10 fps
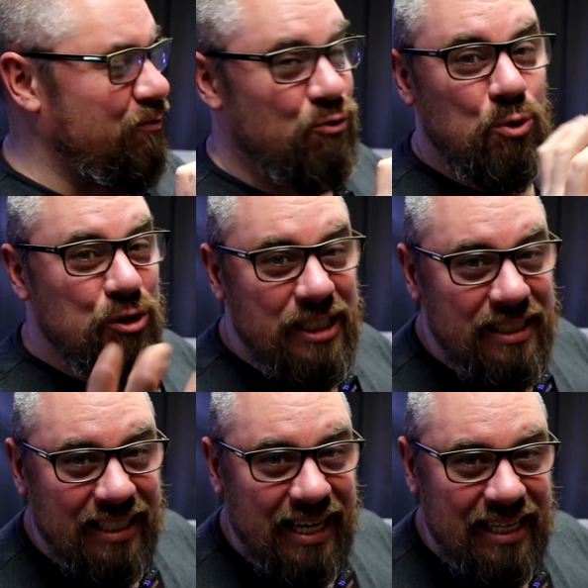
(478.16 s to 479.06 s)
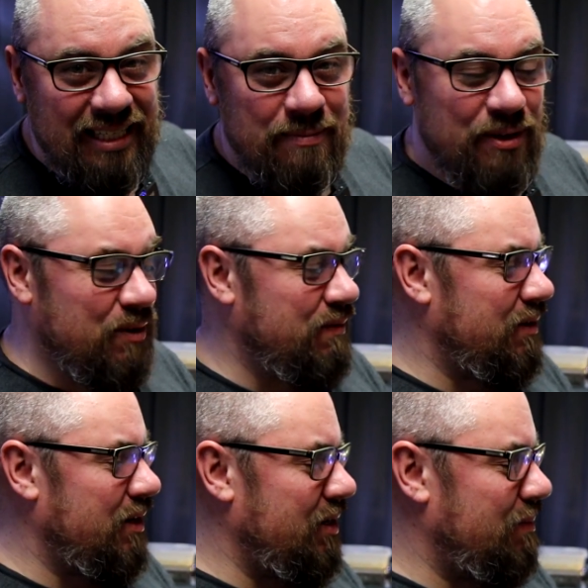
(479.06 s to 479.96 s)
Roaches, again, can be good
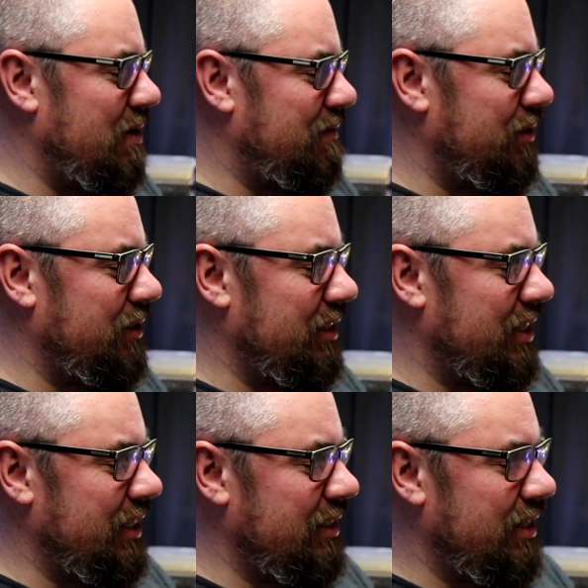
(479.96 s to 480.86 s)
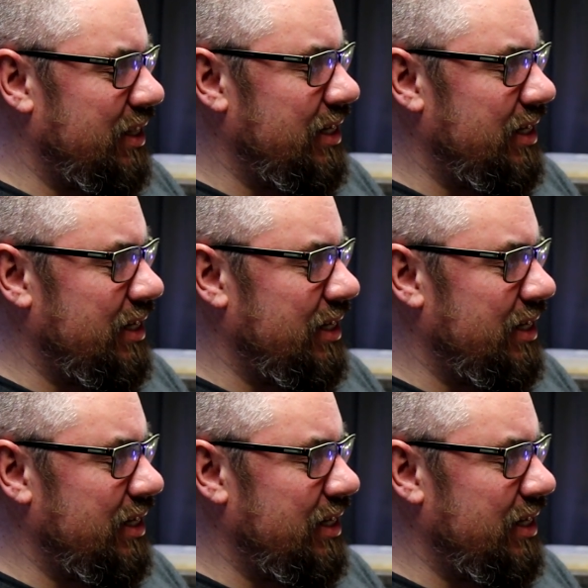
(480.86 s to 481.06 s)
for other puffers and things like